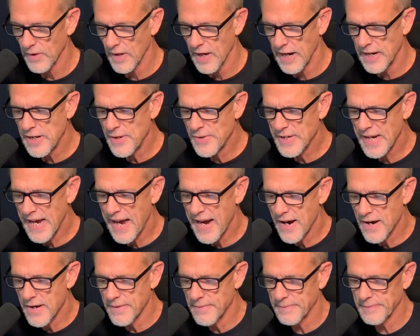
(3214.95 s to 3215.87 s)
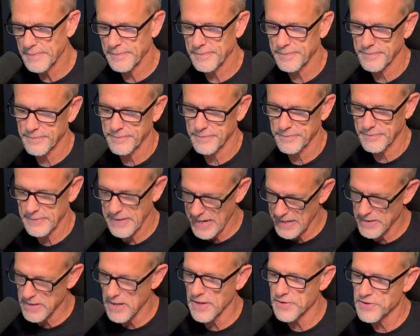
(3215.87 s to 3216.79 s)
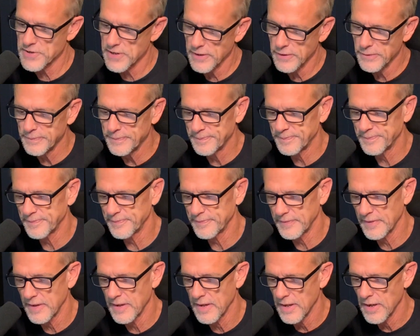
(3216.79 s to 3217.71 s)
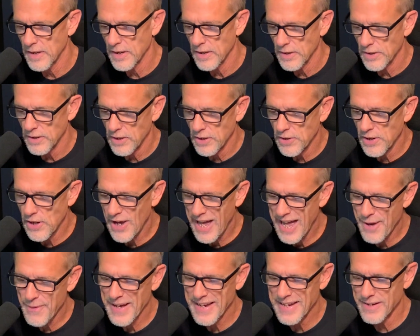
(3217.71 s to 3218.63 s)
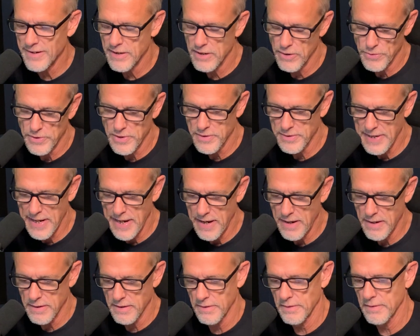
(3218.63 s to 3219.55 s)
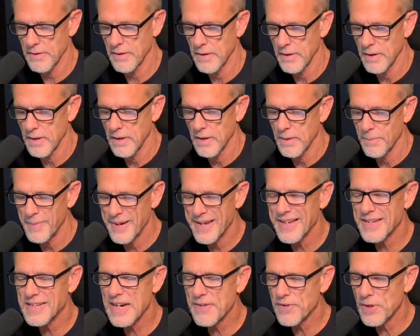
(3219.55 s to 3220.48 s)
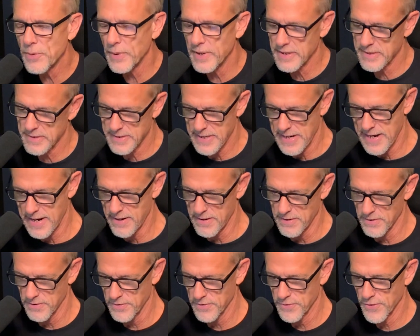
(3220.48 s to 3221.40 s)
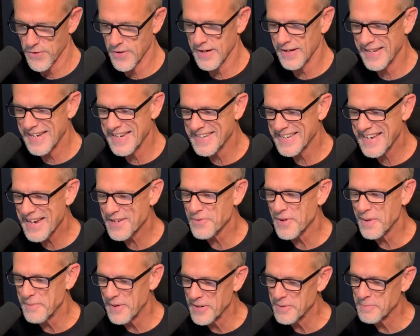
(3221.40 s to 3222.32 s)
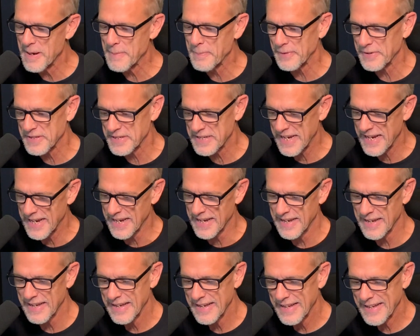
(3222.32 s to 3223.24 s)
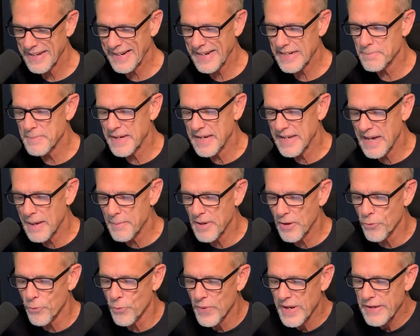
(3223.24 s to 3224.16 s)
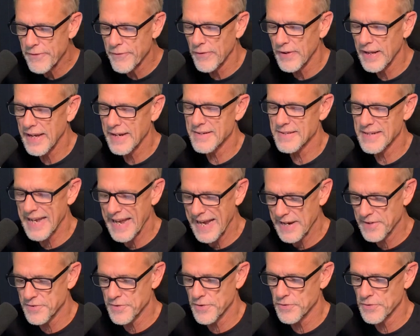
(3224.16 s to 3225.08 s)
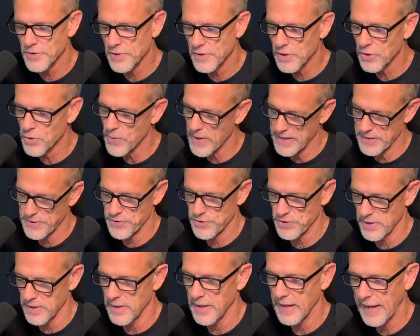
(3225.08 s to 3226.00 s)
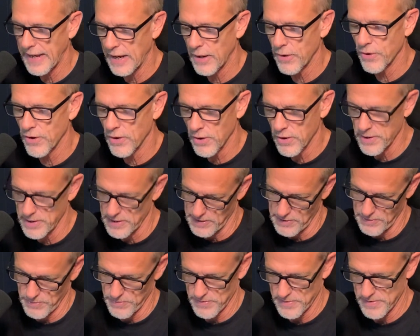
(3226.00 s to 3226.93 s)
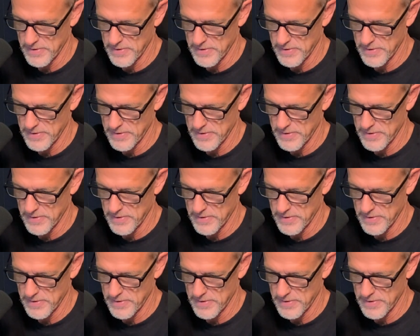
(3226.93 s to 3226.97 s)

Are you tired? I thought so. Do you know how I know you're tired? Because everyone is tired, or at least that's what most people say. It has become a reflex answer to the question, How are you?